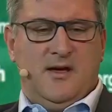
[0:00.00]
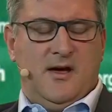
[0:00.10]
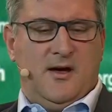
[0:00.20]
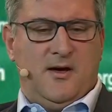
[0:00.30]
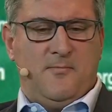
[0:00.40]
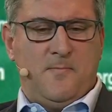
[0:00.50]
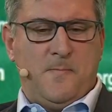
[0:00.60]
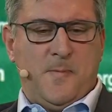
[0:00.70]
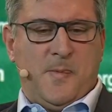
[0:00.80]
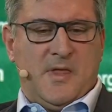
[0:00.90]
um,
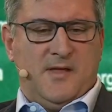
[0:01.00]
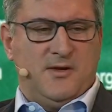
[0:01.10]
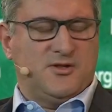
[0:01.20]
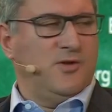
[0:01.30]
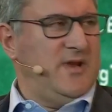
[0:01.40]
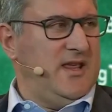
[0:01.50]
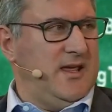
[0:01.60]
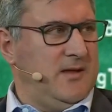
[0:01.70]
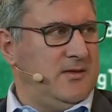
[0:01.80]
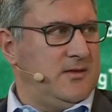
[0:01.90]
there's so many
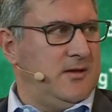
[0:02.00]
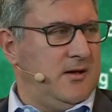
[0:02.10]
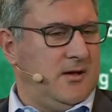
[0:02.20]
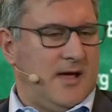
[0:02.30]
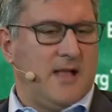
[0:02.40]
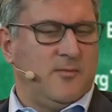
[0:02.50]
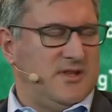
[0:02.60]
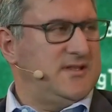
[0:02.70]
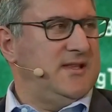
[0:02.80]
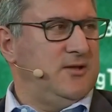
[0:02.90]
in, uh,
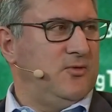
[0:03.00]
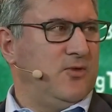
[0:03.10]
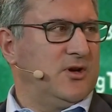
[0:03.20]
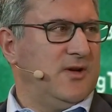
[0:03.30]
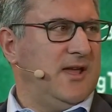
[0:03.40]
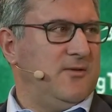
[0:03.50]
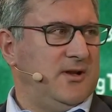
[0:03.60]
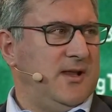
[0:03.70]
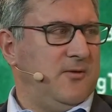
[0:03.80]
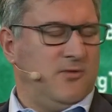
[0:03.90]
elements that need to work together in
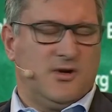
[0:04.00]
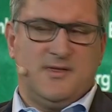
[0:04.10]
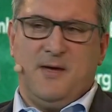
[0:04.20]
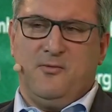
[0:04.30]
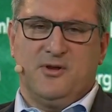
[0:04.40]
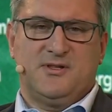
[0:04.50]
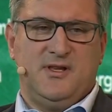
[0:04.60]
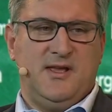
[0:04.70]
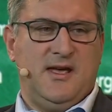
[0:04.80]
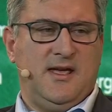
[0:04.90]
the network. Networks
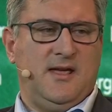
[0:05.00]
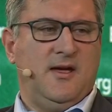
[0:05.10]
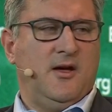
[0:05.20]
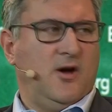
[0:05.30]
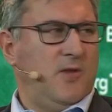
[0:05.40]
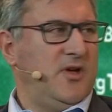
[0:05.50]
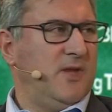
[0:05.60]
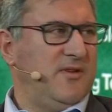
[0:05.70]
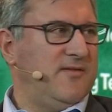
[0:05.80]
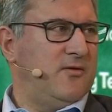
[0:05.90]
today are
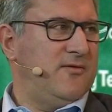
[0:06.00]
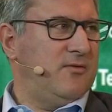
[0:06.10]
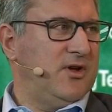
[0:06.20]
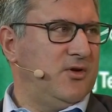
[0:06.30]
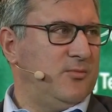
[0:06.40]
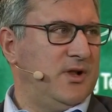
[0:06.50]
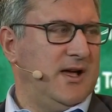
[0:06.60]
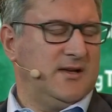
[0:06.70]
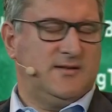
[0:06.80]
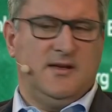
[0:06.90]
becoming very, very
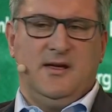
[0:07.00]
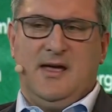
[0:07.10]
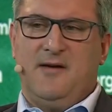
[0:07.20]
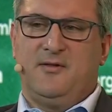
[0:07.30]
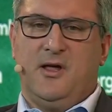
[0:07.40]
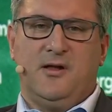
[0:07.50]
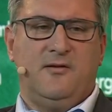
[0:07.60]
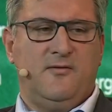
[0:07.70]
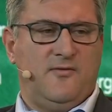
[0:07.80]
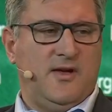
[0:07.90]
complex, have a lot
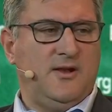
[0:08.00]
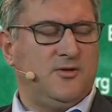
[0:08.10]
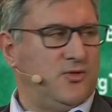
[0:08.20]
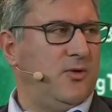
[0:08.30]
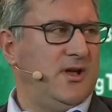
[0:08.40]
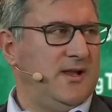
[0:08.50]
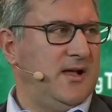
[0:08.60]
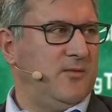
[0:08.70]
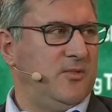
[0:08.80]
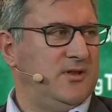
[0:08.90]
of intertwined
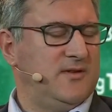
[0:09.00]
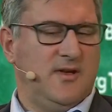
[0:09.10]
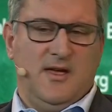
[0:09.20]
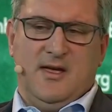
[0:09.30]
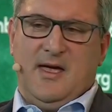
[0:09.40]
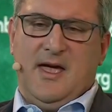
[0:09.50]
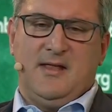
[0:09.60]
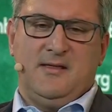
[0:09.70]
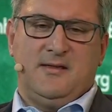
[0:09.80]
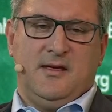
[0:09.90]
elements.
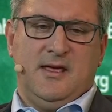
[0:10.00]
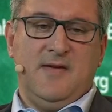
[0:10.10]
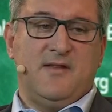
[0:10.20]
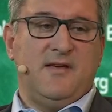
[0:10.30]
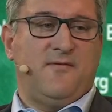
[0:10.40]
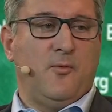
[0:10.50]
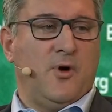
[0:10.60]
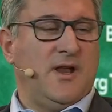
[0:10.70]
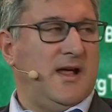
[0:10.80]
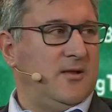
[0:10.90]
And even if
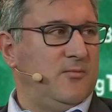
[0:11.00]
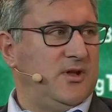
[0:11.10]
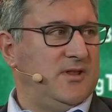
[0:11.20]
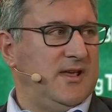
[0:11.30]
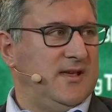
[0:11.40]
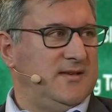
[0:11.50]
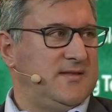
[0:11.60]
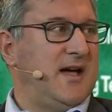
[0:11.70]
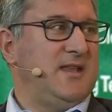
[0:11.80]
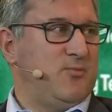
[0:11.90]
one element is
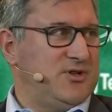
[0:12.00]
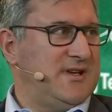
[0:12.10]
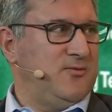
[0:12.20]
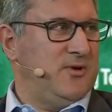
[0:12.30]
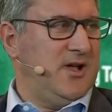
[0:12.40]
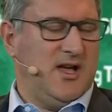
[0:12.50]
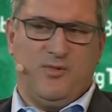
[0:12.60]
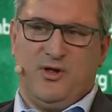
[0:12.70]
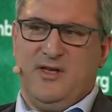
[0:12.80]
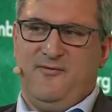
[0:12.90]
90%
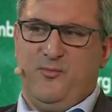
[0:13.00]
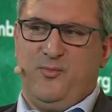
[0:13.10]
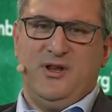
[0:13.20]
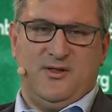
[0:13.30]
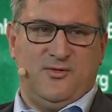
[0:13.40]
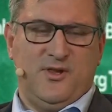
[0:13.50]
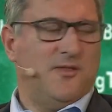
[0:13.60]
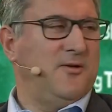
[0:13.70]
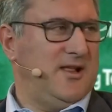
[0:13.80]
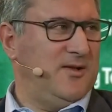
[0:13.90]
reliable, if you put it to
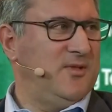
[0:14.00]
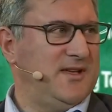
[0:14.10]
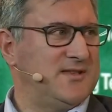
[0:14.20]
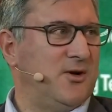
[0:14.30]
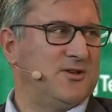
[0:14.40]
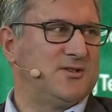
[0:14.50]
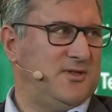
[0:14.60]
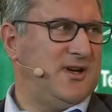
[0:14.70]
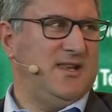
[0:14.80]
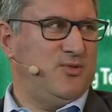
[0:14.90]
another element that's also
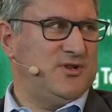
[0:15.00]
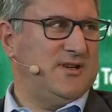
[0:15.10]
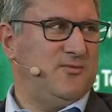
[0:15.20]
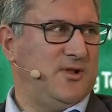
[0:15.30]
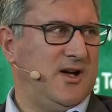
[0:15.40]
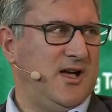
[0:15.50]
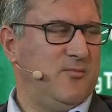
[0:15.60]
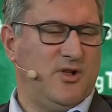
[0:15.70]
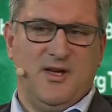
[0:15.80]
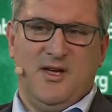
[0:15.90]
90%
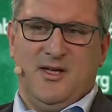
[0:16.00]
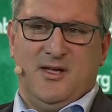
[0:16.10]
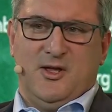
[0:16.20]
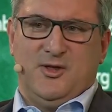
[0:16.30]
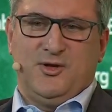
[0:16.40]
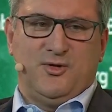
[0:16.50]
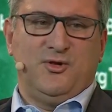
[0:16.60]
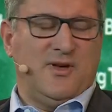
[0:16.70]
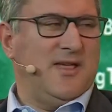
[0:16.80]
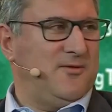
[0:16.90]
reliable, the two
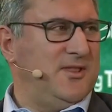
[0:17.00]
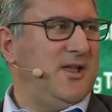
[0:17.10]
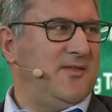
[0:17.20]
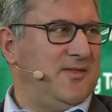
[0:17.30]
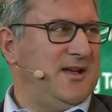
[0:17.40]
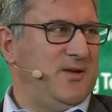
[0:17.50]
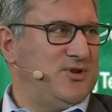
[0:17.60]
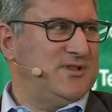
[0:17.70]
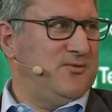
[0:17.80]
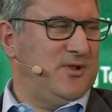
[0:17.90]
together are not
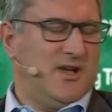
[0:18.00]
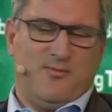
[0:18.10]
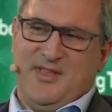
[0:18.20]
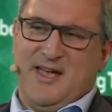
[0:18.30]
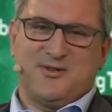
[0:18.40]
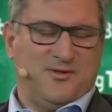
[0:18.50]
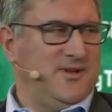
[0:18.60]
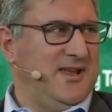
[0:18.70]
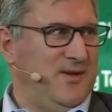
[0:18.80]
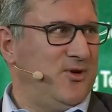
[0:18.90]
90% reliable. They're actually
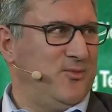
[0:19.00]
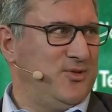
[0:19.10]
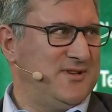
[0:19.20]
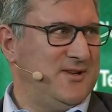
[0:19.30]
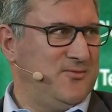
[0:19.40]
only 81%